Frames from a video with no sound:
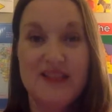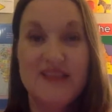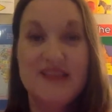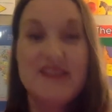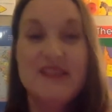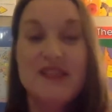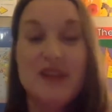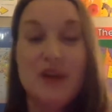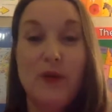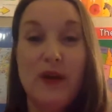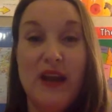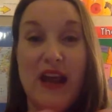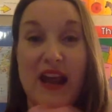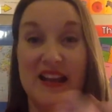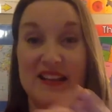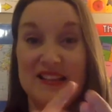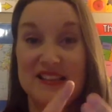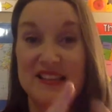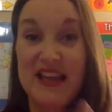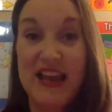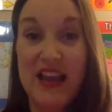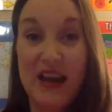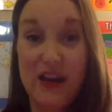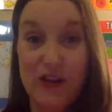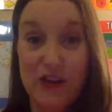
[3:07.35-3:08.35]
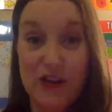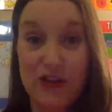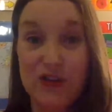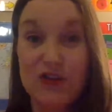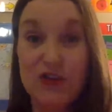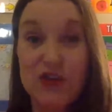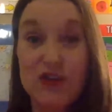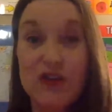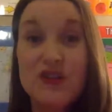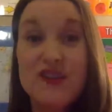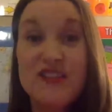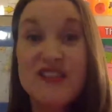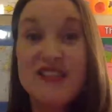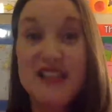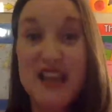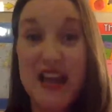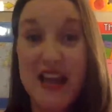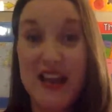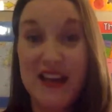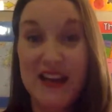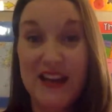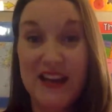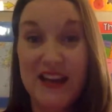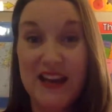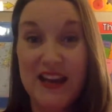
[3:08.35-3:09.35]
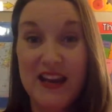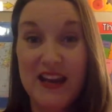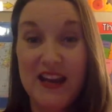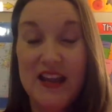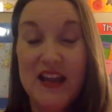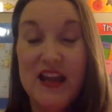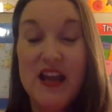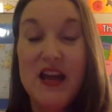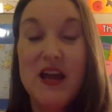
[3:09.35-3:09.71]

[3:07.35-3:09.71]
So it has character, setting,